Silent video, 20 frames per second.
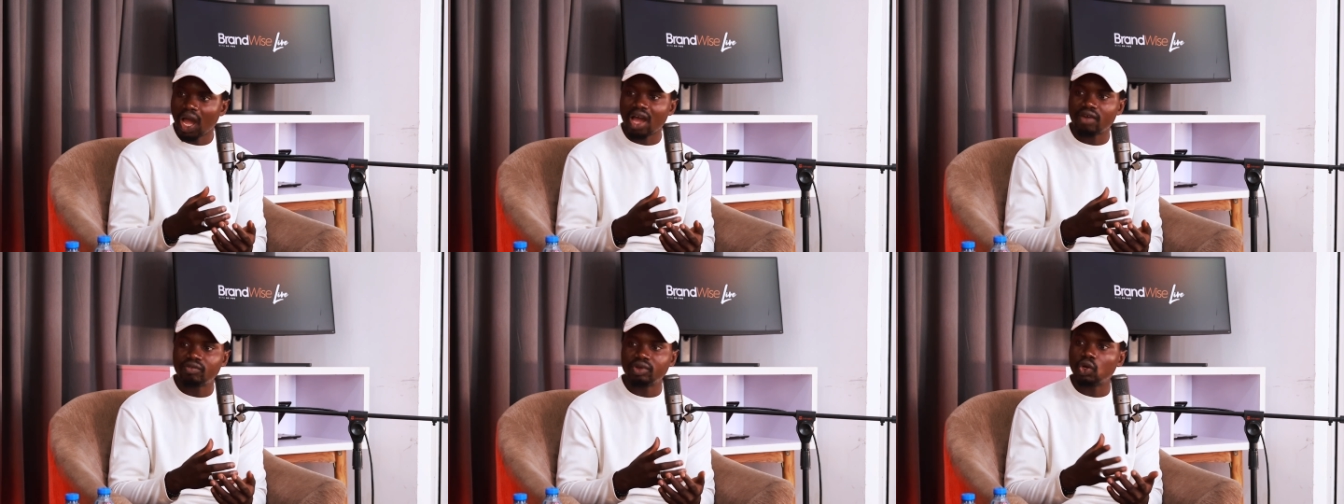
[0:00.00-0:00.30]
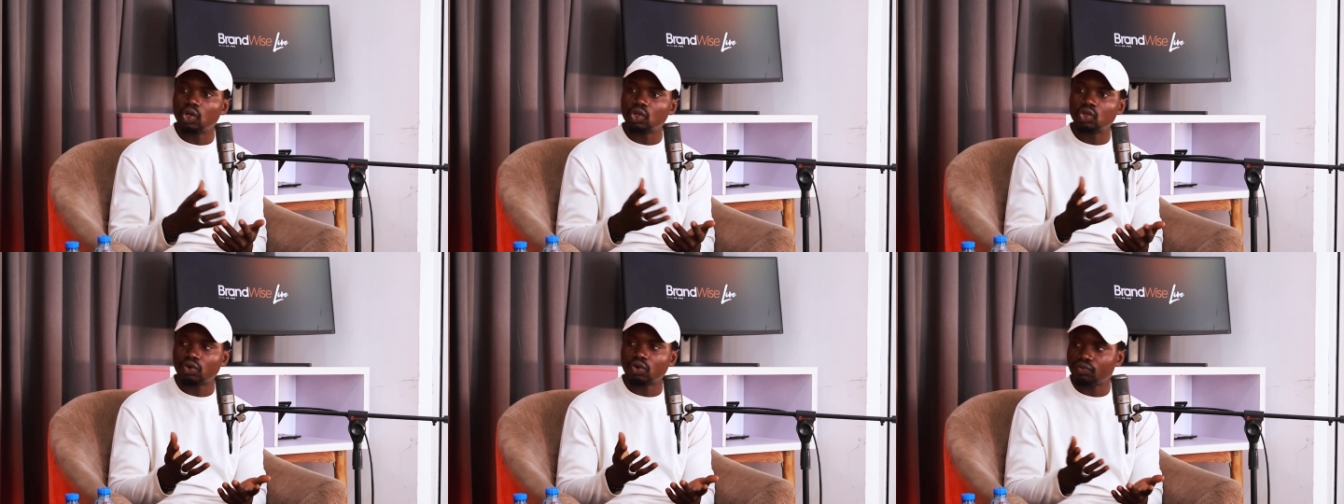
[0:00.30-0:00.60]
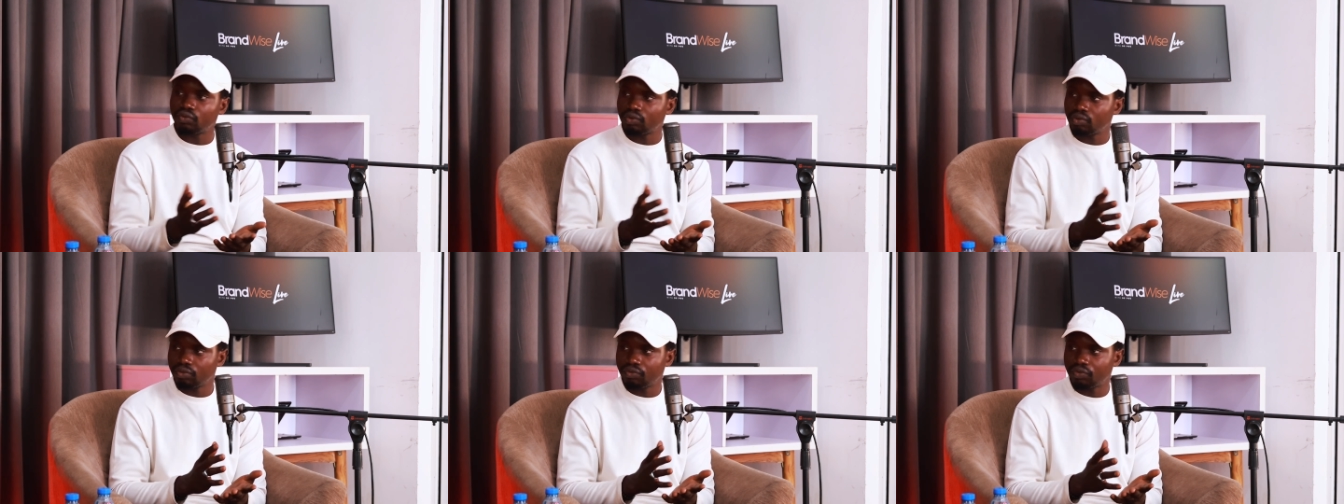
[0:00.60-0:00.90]
I have a lot
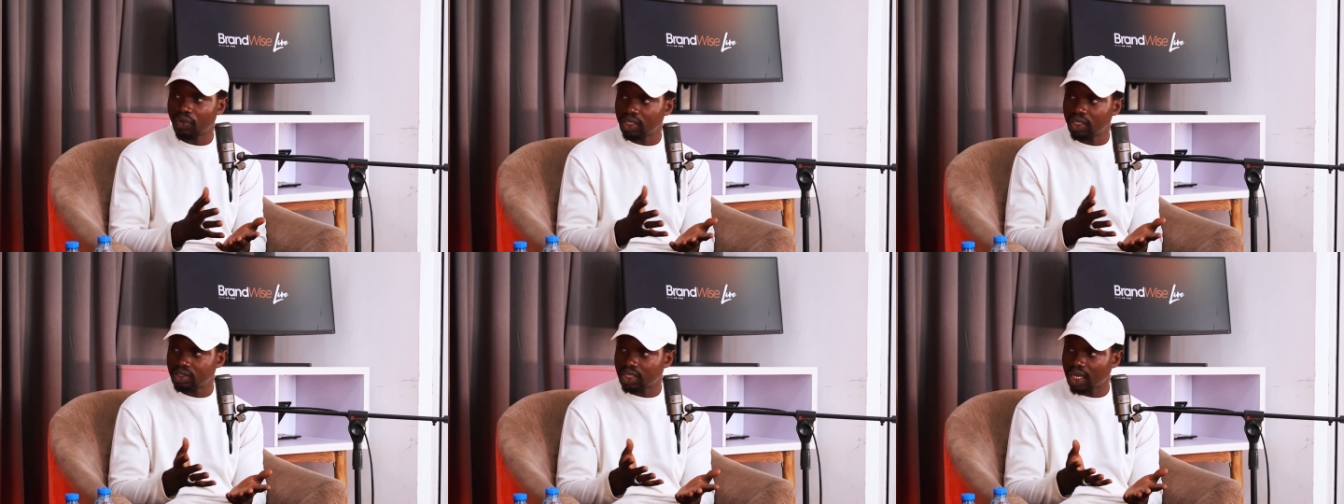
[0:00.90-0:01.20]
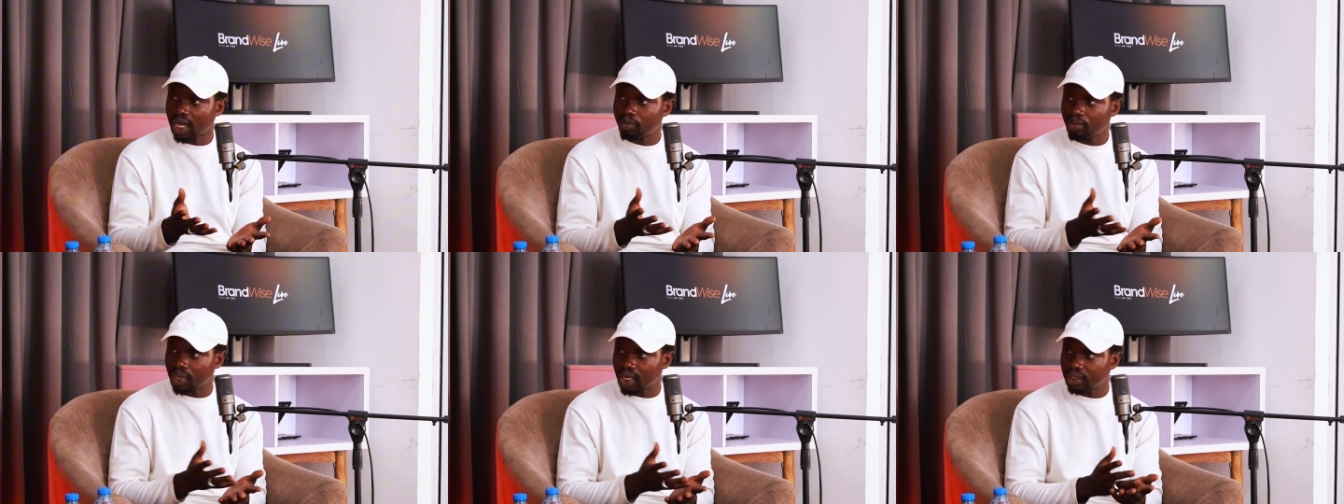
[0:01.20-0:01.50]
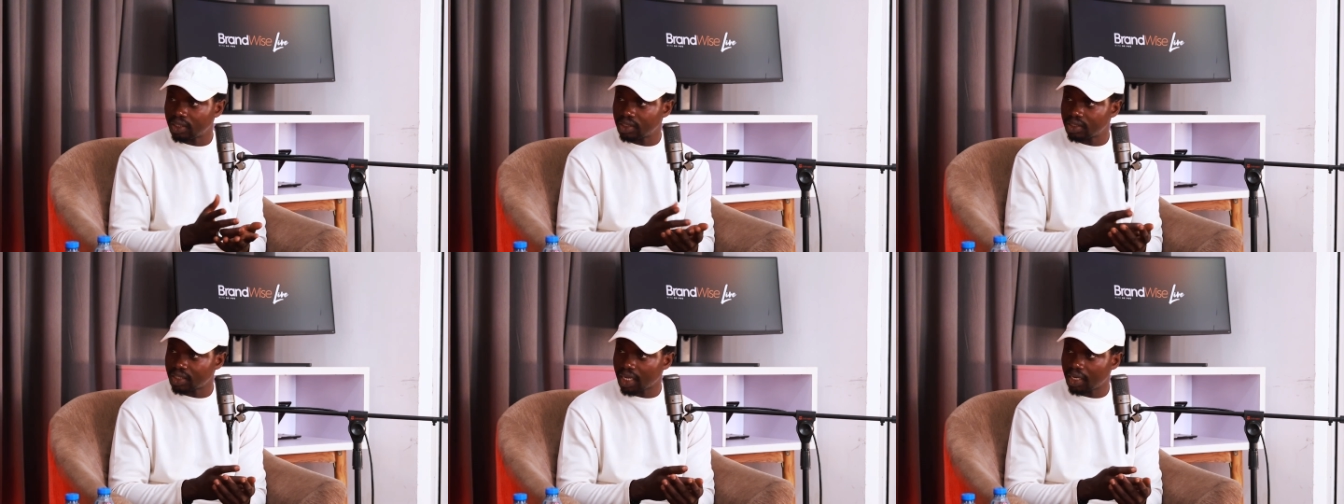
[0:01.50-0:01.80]
of friends that are
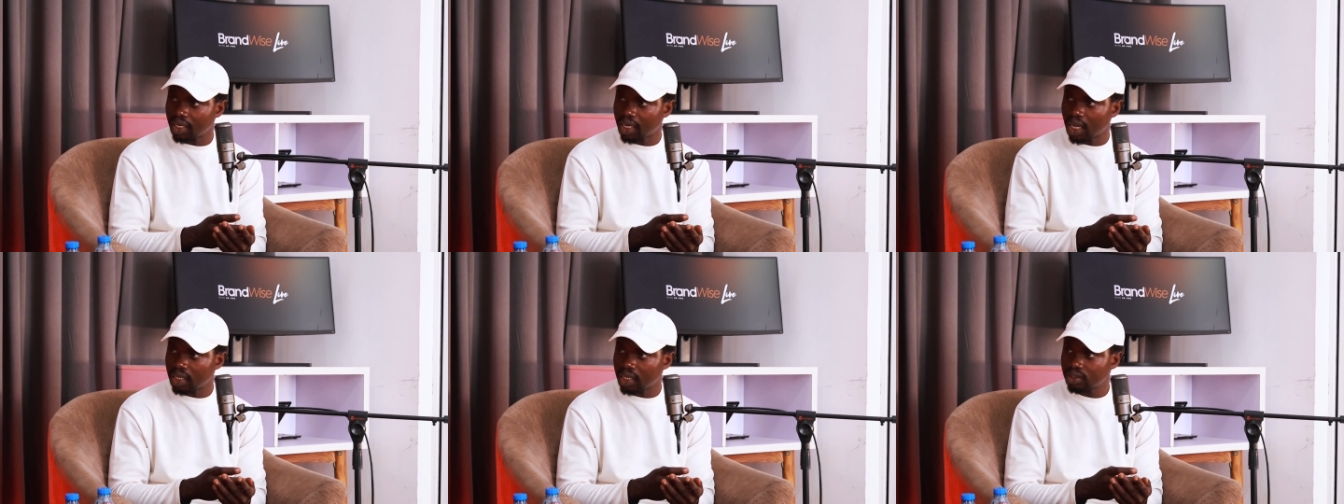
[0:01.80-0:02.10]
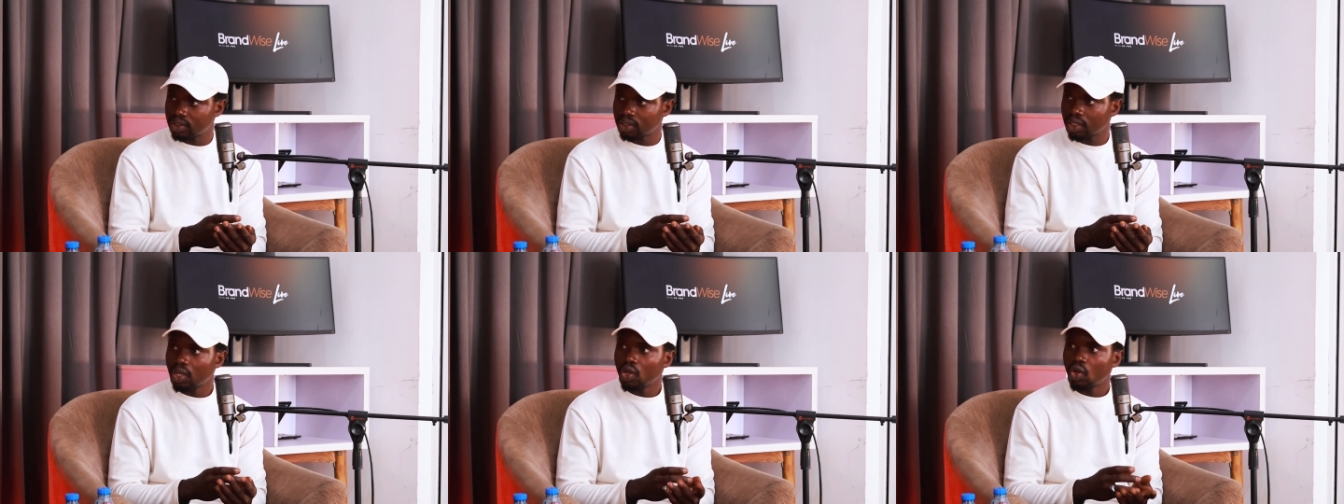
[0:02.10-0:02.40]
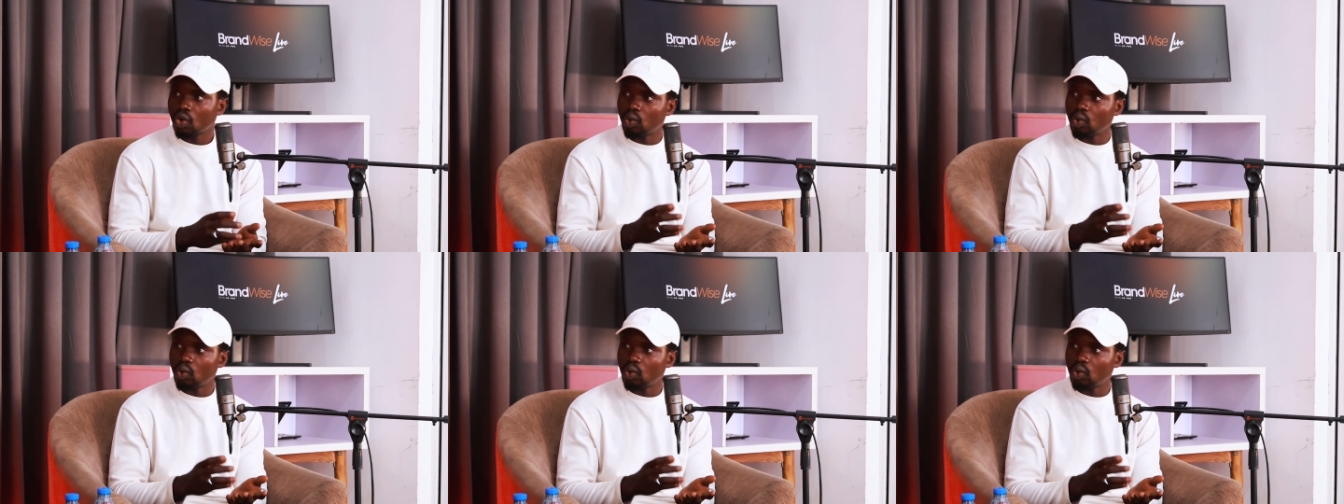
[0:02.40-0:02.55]
brand designers.